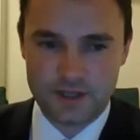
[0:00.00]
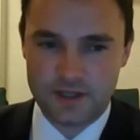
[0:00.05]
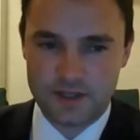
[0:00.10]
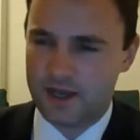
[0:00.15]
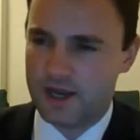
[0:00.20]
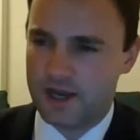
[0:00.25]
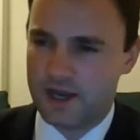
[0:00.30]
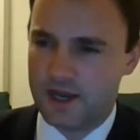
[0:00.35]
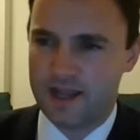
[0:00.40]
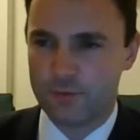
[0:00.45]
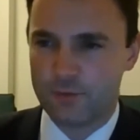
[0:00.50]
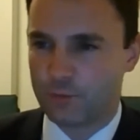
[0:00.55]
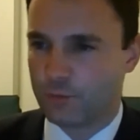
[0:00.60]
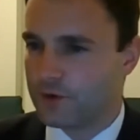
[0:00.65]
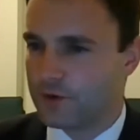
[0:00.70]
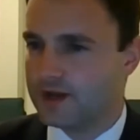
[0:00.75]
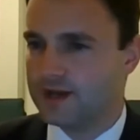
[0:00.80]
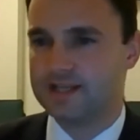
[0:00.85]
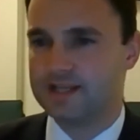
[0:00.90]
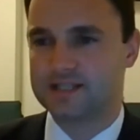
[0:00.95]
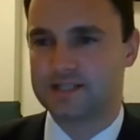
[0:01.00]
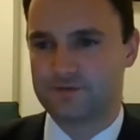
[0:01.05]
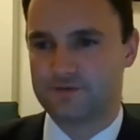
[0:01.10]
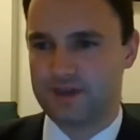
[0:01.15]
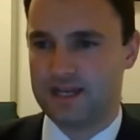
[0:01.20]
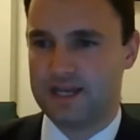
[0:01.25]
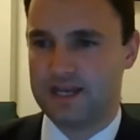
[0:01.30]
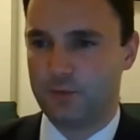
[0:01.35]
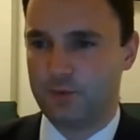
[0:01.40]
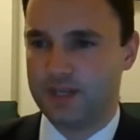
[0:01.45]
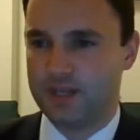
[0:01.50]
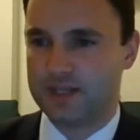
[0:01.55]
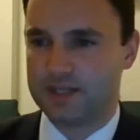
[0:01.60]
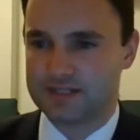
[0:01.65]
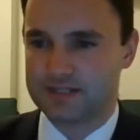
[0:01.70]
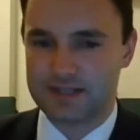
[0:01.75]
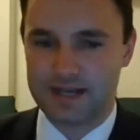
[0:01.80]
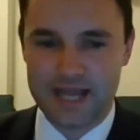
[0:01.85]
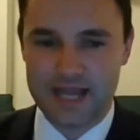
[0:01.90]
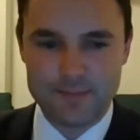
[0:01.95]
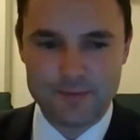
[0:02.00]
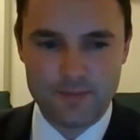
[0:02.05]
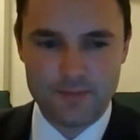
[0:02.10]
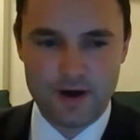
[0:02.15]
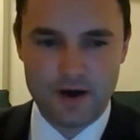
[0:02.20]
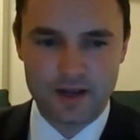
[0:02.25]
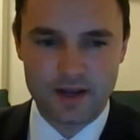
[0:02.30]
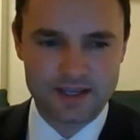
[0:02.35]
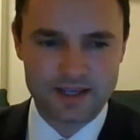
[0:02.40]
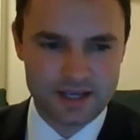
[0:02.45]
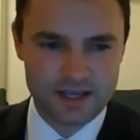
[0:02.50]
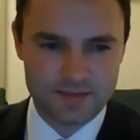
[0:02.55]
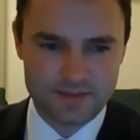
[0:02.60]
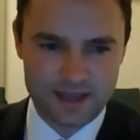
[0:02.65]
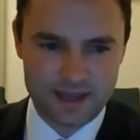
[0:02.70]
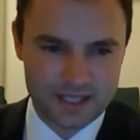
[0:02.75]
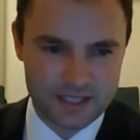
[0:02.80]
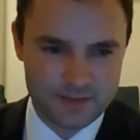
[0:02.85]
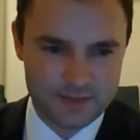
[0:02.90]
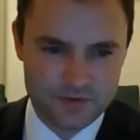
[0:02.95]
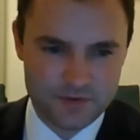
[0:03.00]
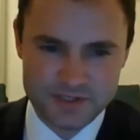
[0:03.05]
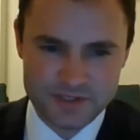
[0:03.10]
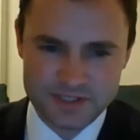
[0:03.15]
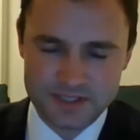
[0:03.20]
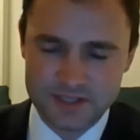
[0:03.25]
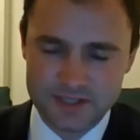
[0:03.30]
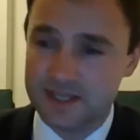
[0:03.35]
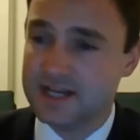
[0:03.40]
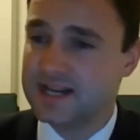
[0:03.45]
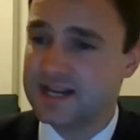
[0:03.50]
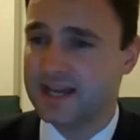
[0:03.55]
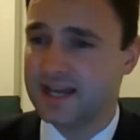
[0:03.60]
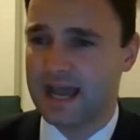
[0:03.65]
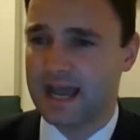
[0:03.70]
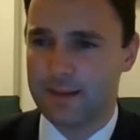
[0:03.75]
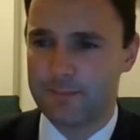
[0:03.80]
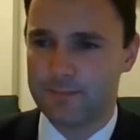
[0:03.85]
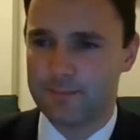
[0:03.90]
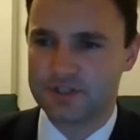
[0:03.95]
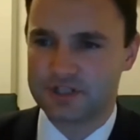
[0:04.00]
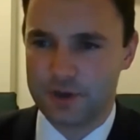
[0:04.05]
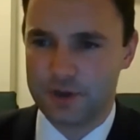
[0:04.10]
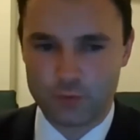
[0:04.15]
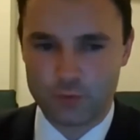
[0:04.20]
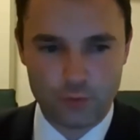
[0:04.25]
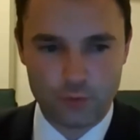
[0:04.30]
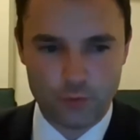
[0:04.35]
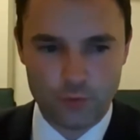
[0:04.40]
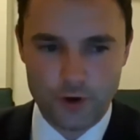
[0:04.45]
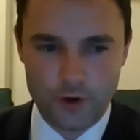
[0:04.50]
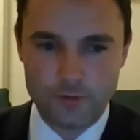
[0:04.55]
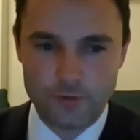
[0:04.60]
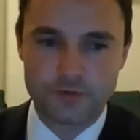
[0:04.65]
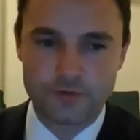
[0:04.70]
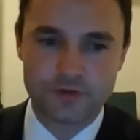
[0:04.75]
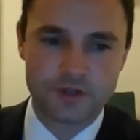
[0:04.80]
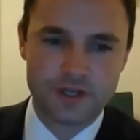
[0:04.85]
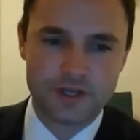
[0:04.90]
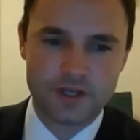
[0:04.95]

It really severely weakens the labour market in that community. It hampers local growth.